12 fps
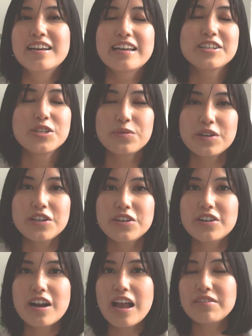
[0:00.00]
doing
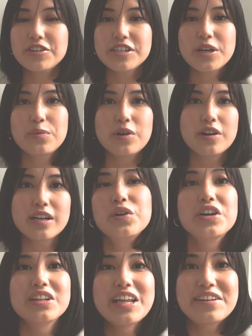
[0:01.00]
your everyday work,
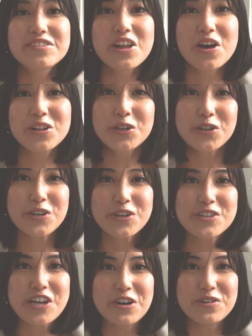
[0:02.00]
would a lifelong learner,
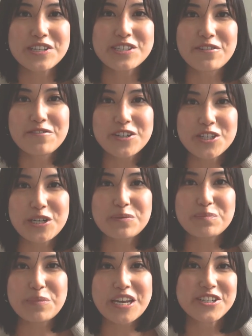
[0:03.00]
generous,
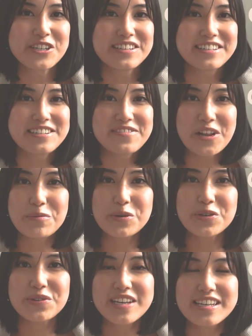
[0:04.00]
efficient, patient developer
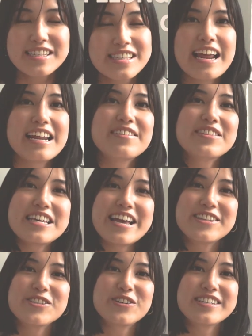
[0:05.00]
do this? And if the
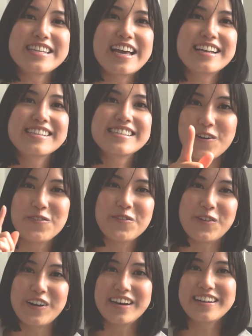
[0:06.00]
answer is yes, go
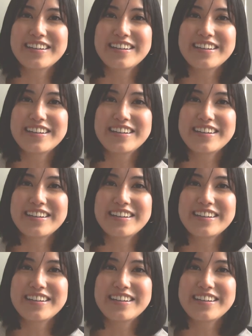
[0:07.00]
for it,